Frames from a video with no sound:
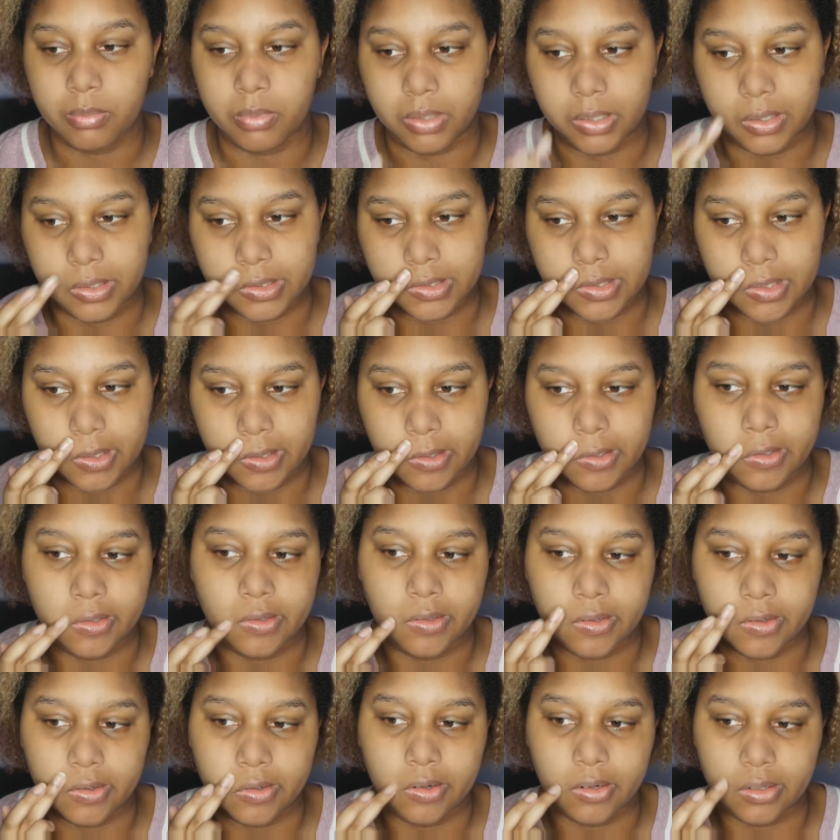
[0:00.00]
I'm gonna take
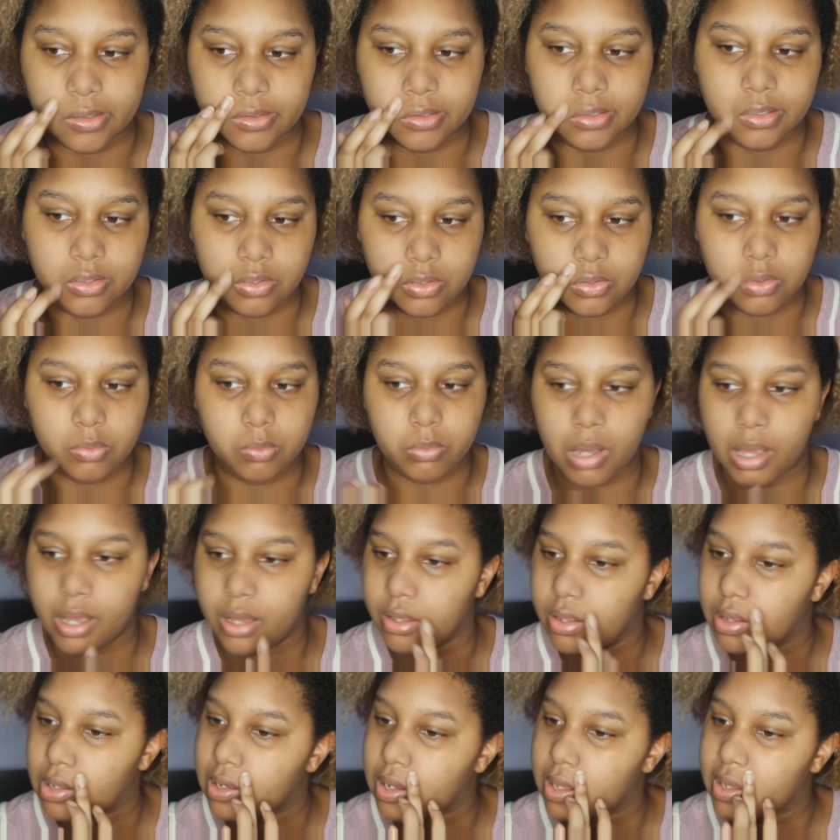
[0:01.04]
it on the
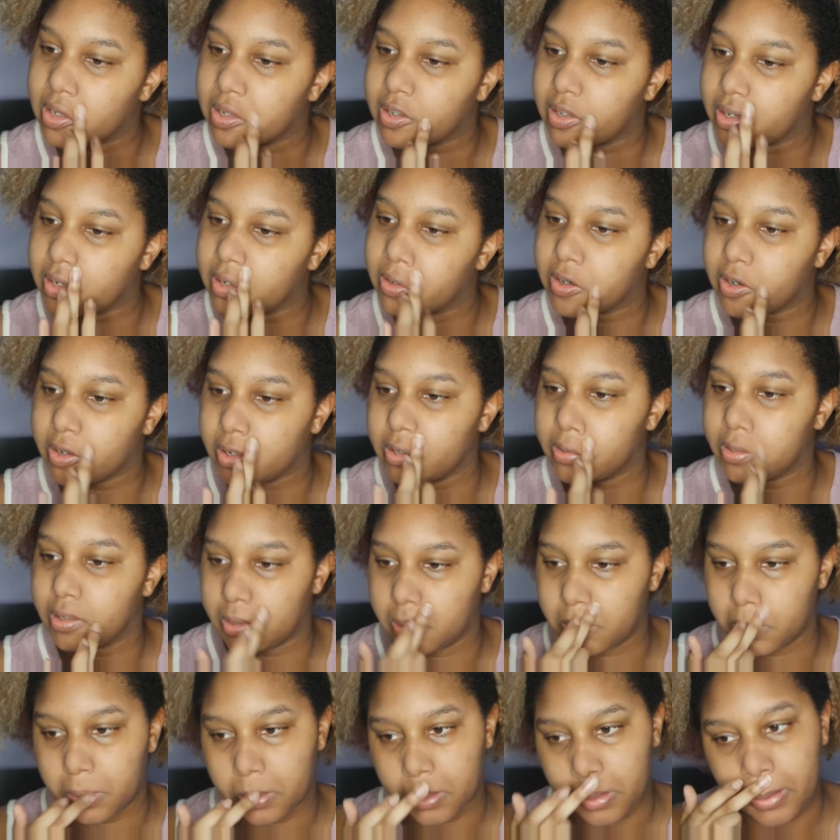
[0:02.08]
smile line
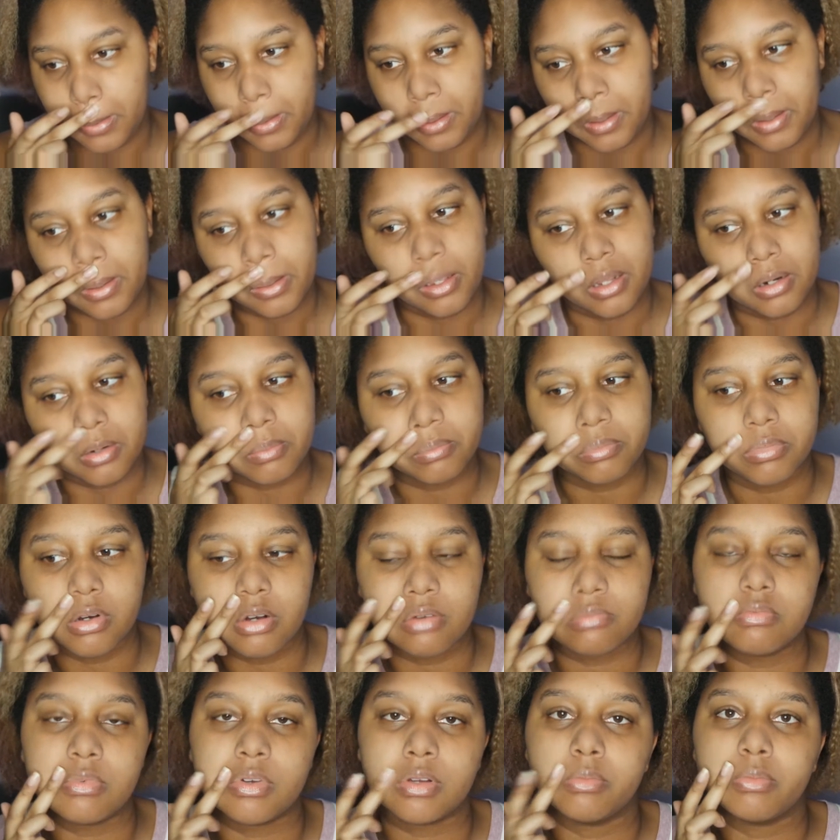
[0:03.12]
area and
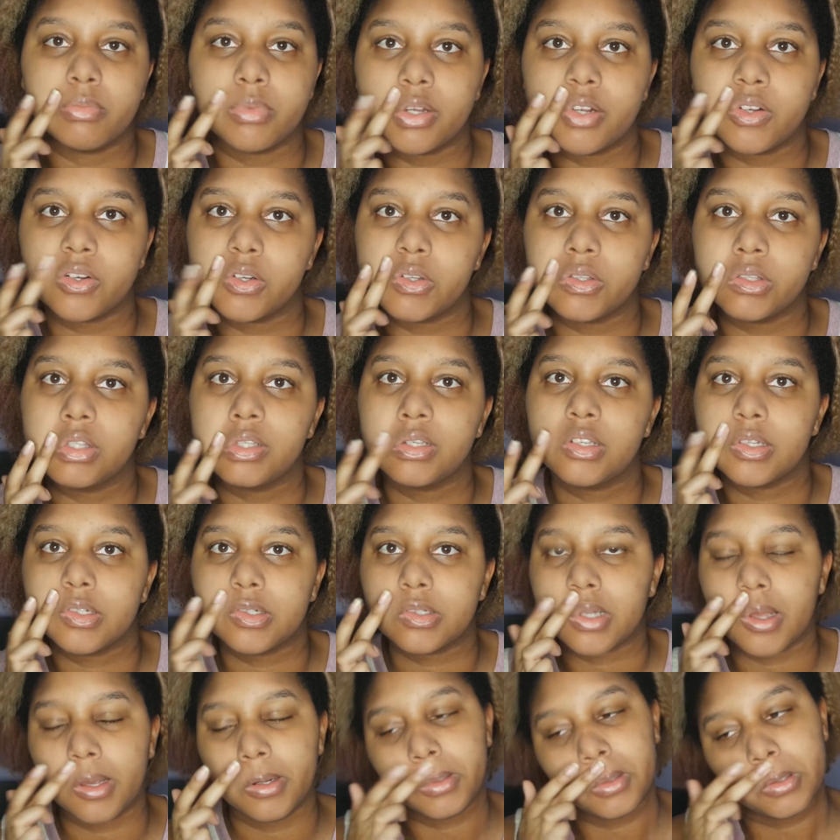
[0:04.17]
above my mouth
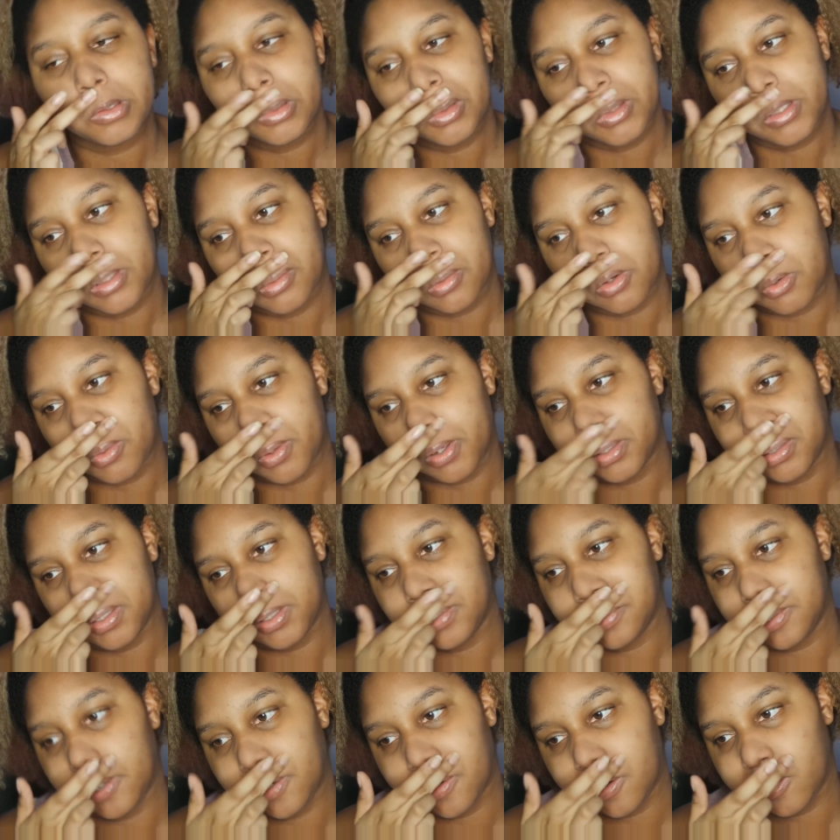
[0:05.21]
because I do get
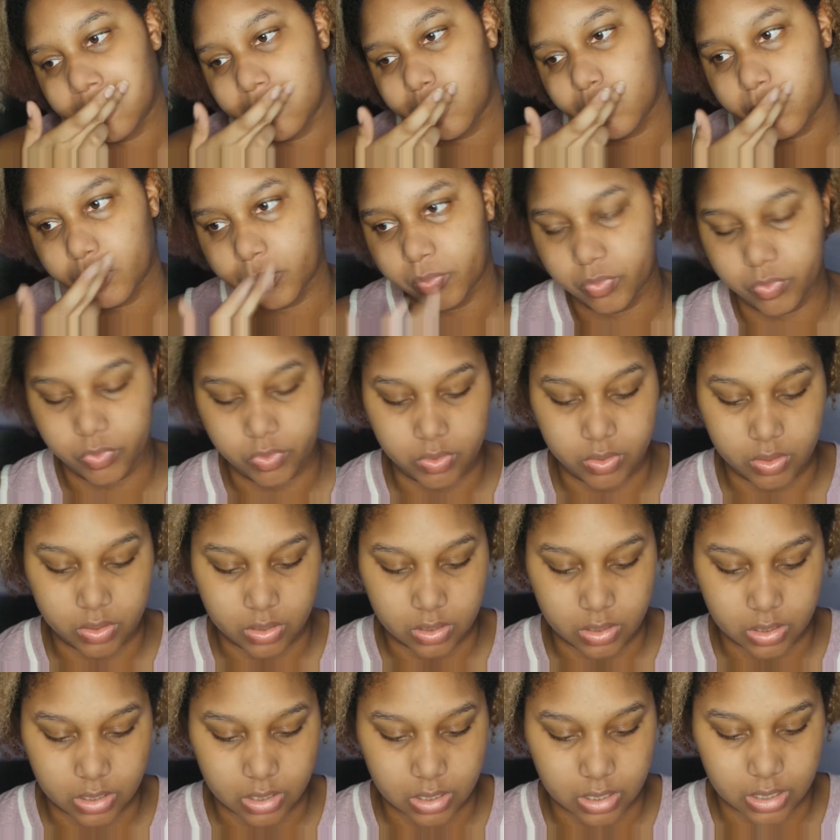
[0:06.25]
oily there.
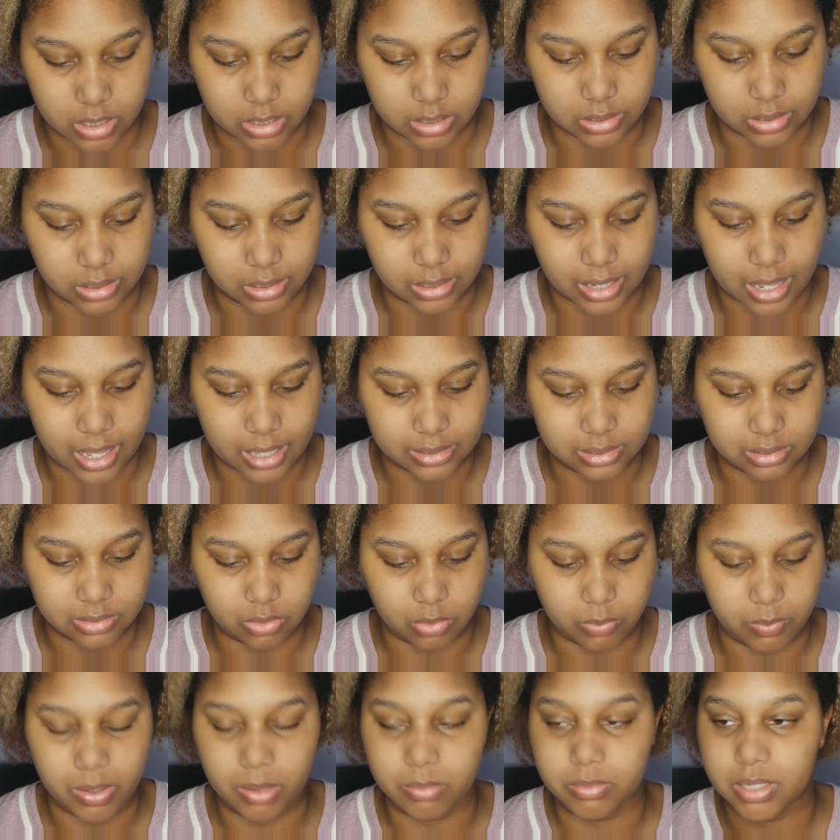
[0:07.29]
And the last
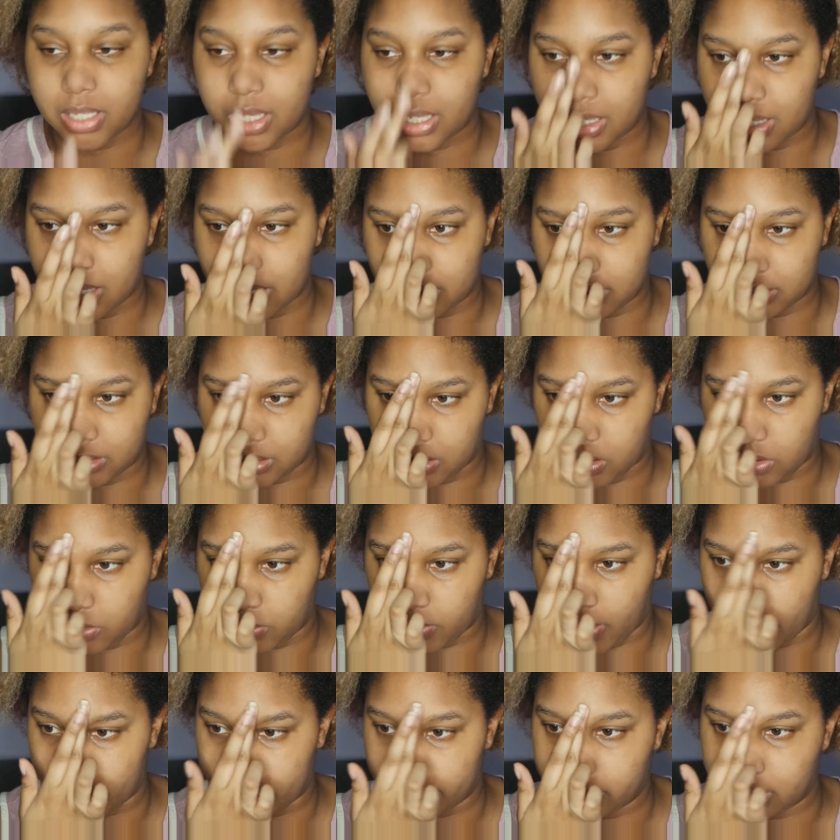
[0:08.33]
little bit I'm taking is gonna go
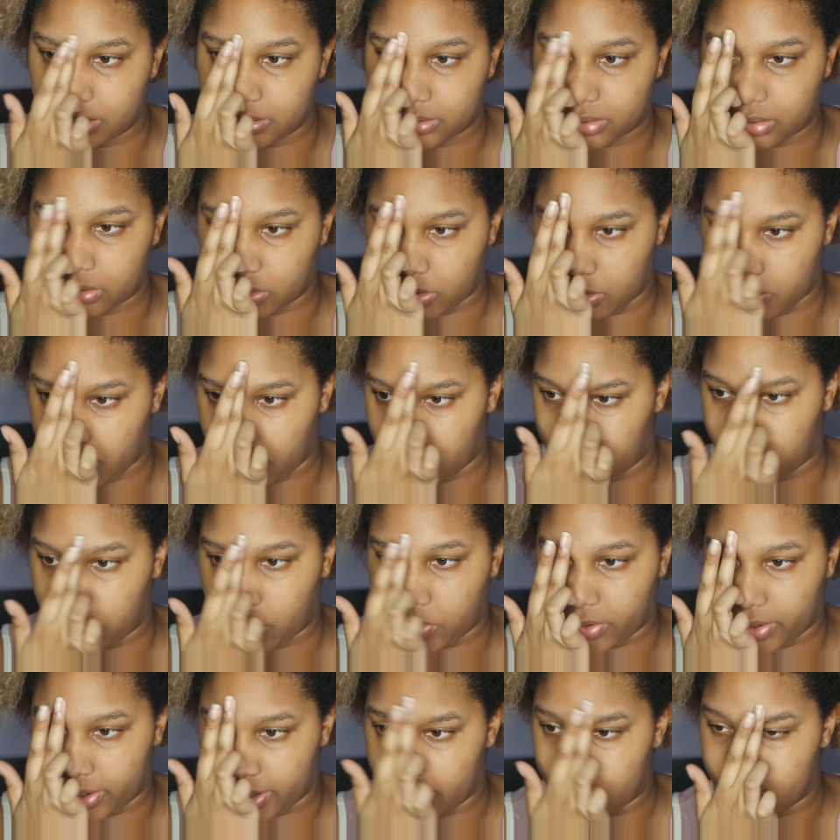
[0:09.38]
right in the center of my
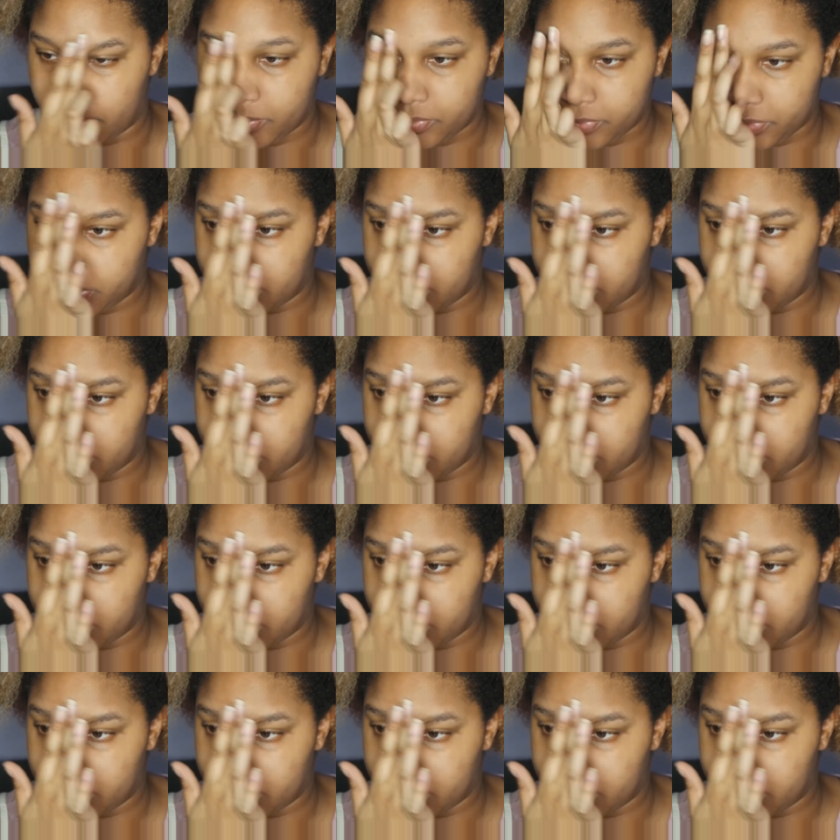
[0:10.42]
forehead.